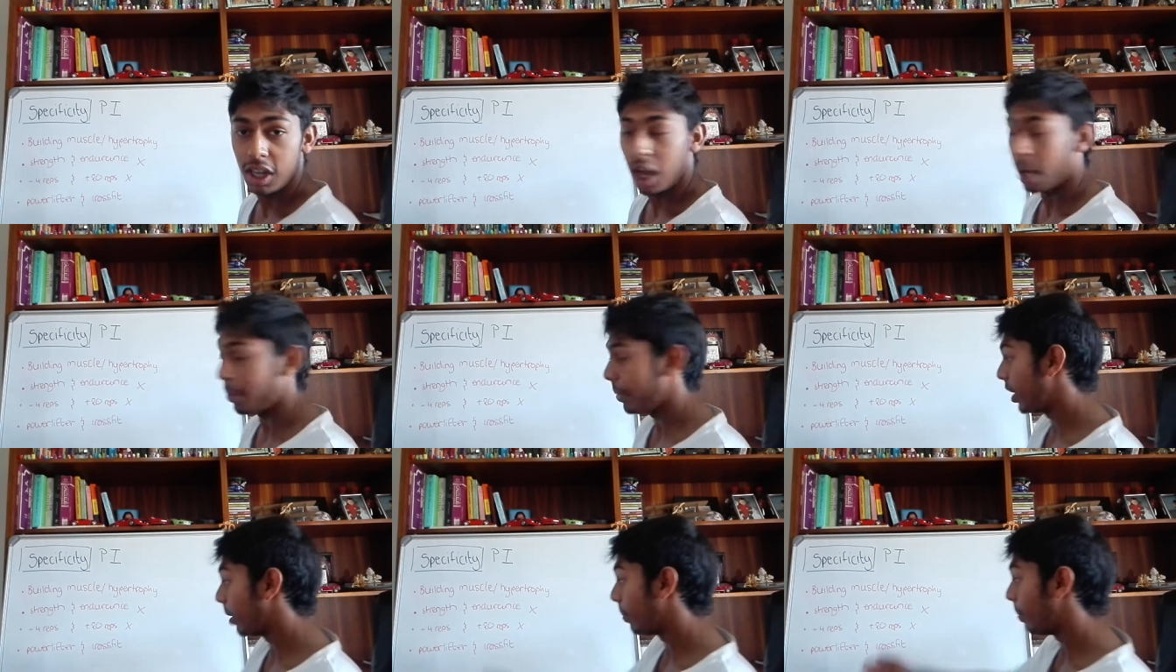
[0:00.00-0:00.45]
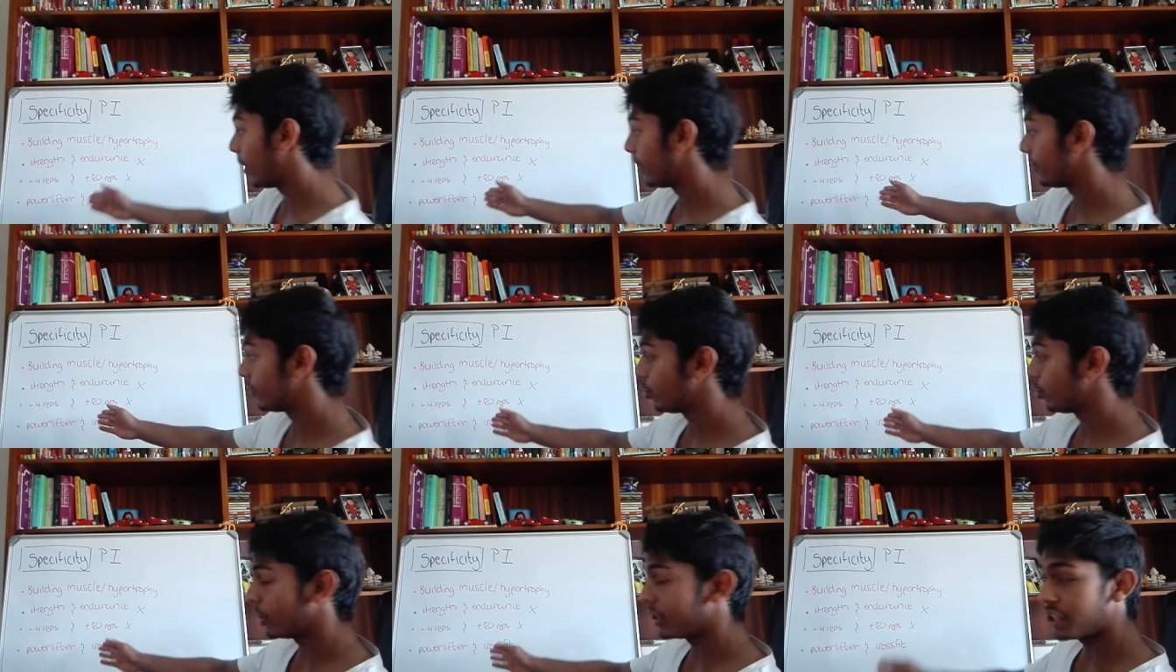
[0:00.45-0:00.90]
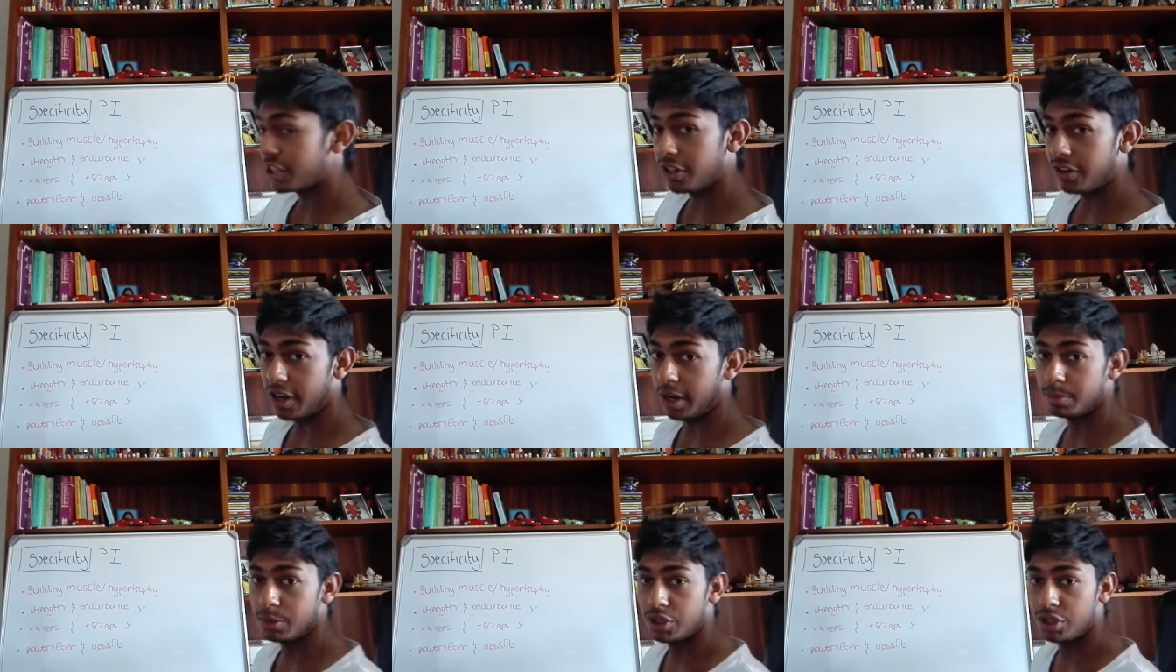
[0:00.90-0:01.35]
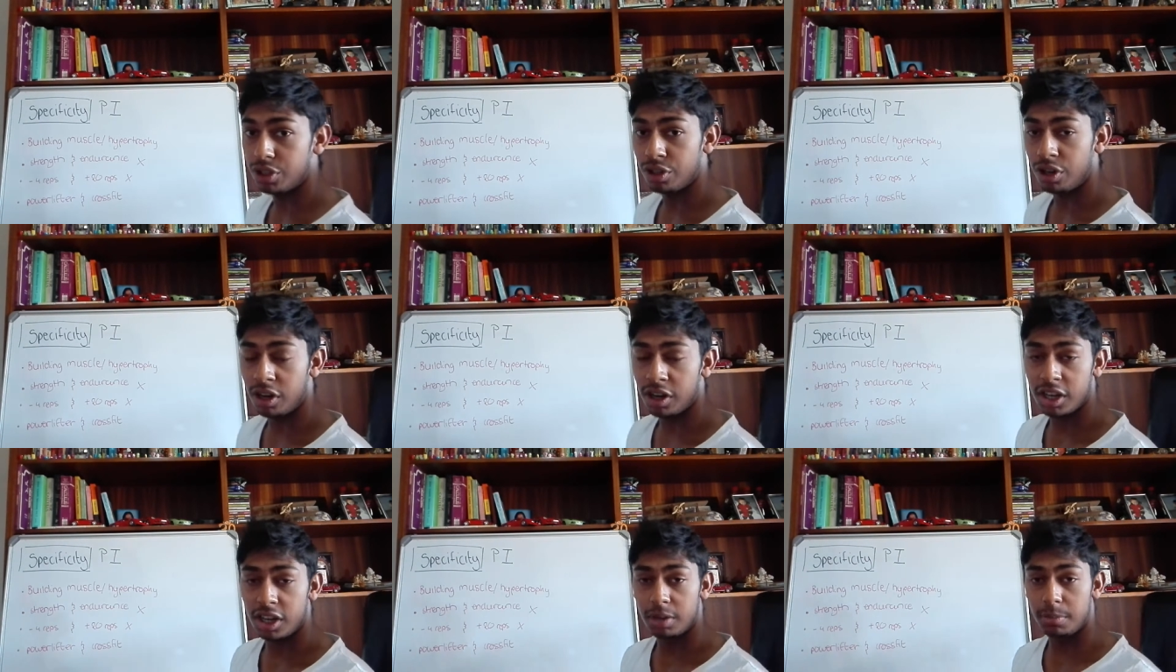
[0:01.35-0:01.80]
above 20 reps, you're
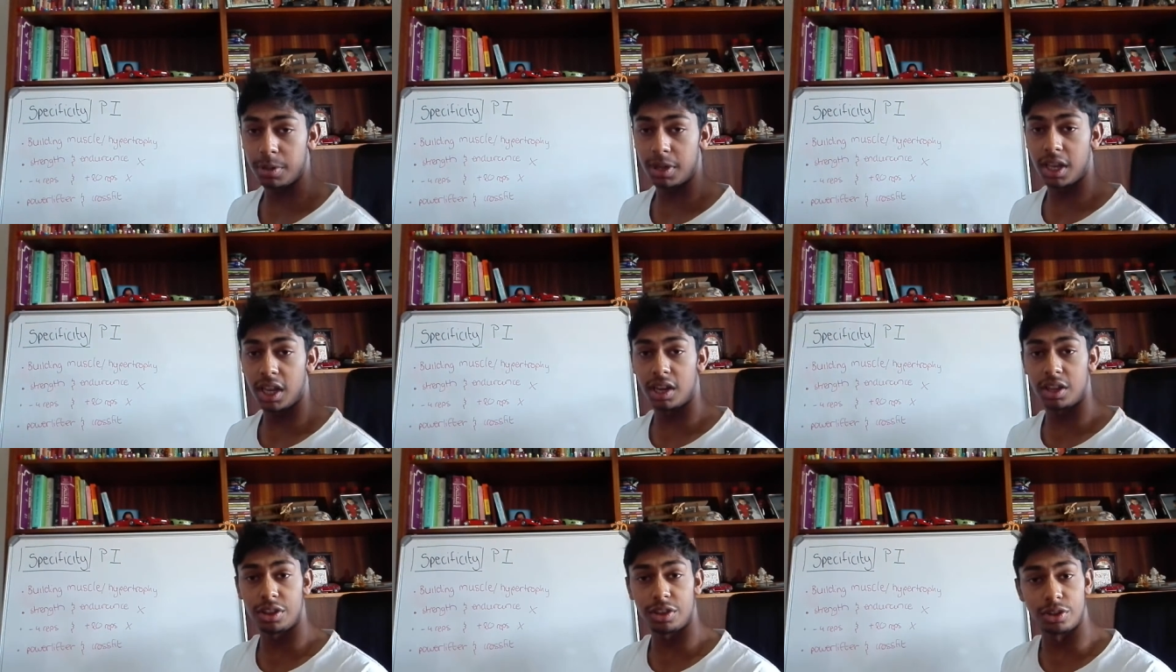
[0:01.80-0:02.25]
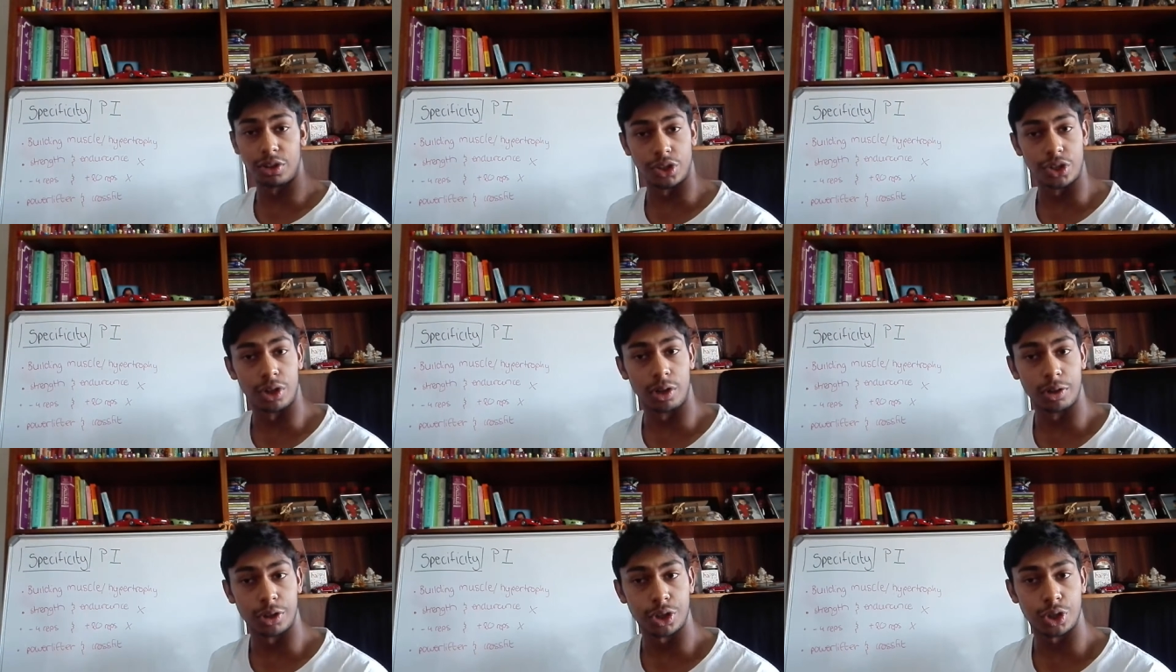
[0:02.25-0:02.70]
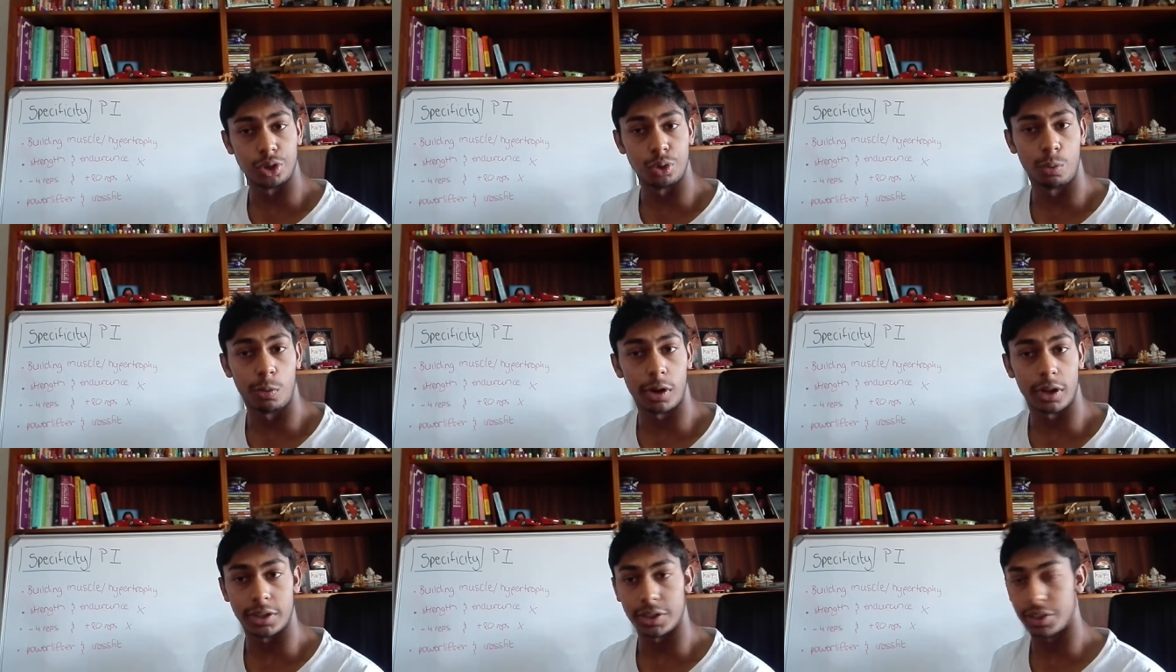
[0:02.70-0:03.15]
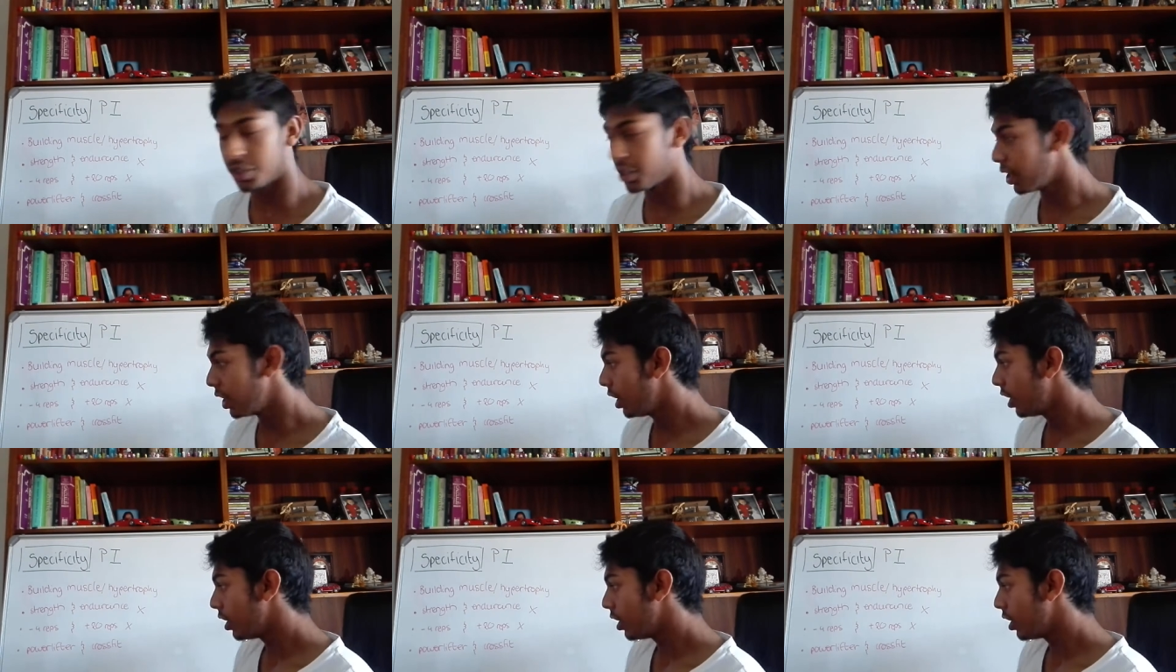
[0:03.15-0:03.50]
not going to be getting the results you want.